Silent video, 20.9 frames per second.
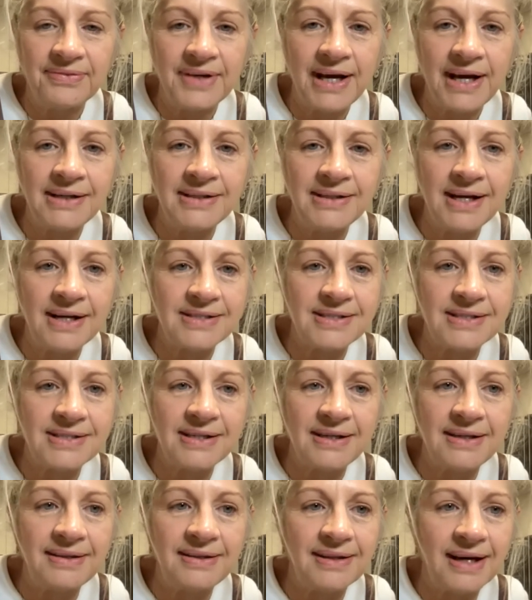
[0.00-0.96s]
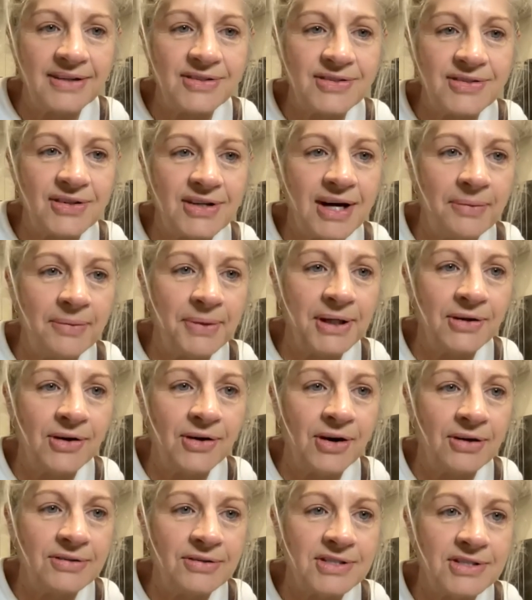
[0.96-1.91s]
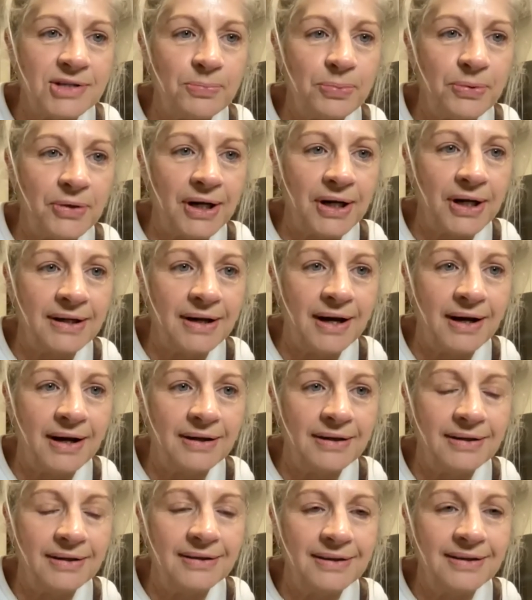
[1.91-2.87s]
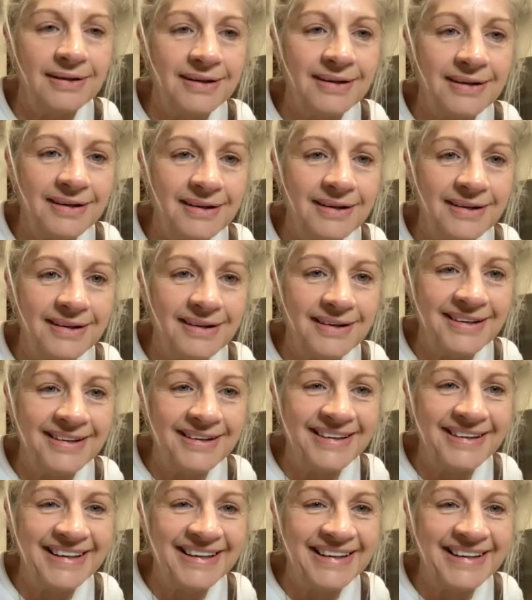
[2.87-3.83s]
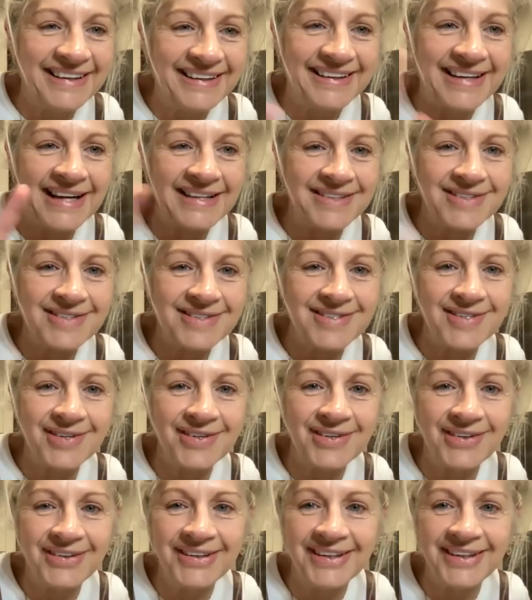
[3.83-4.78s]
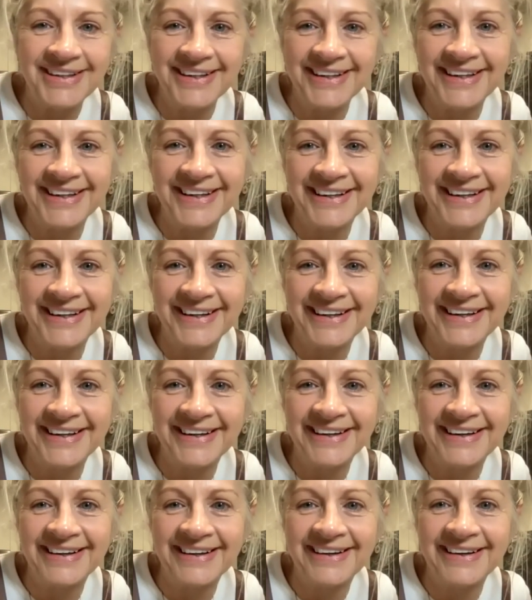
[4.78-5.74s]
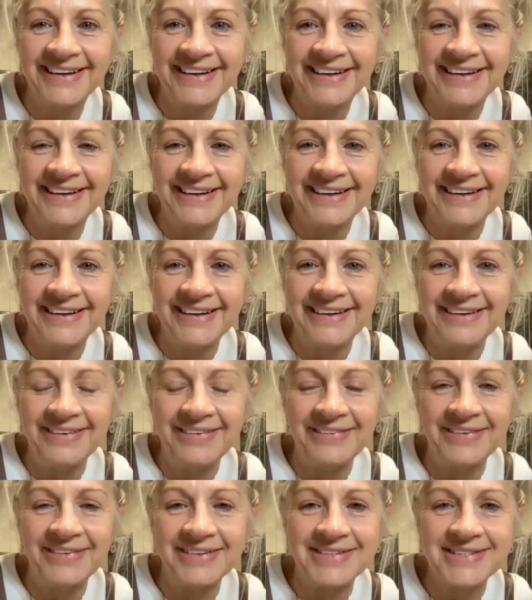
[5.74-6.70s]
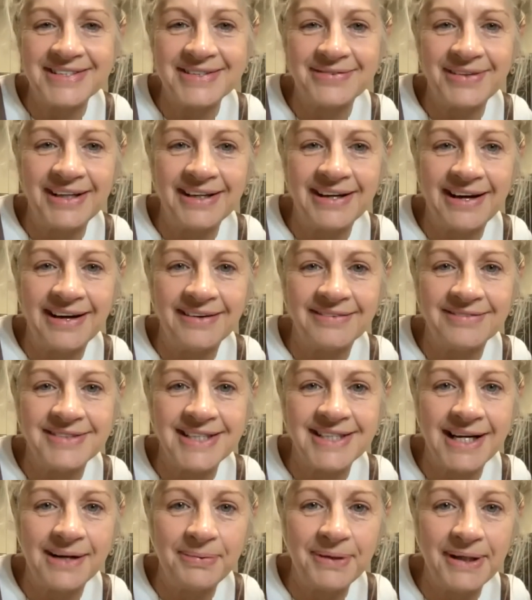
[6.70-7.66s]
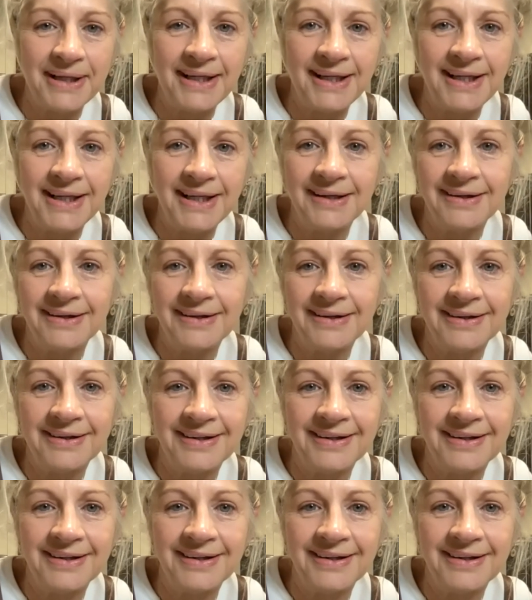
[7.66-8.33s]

Hey, Nessie, thanks for coming on. Sabrina, catch you soon. Who else do we have? Debbie?